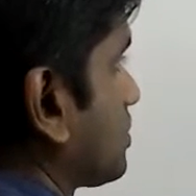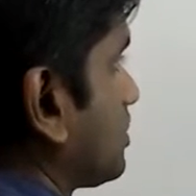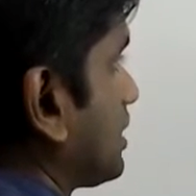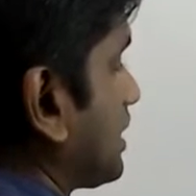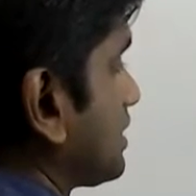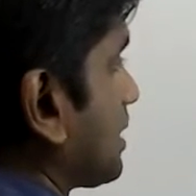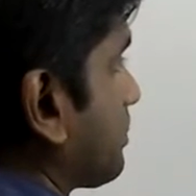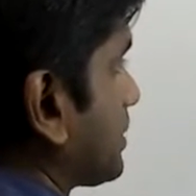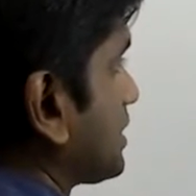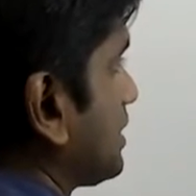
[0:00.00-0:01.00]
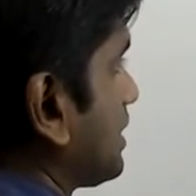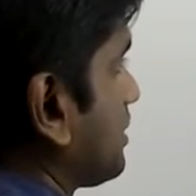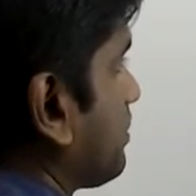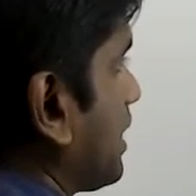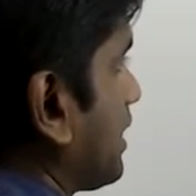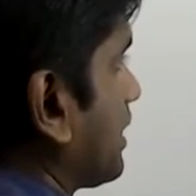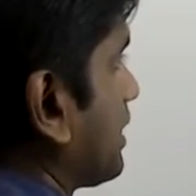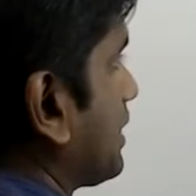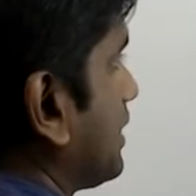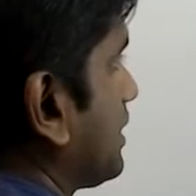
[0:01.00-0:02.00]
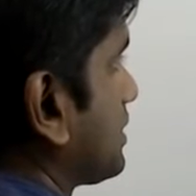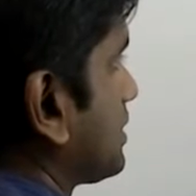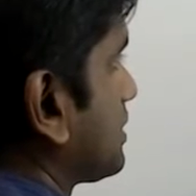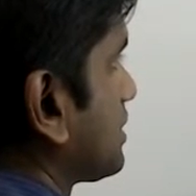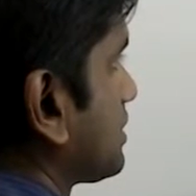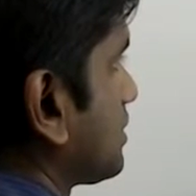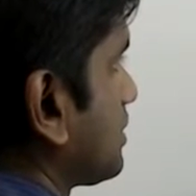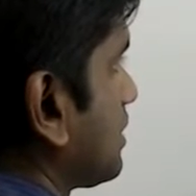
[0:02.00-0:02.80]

So that is represented by current assets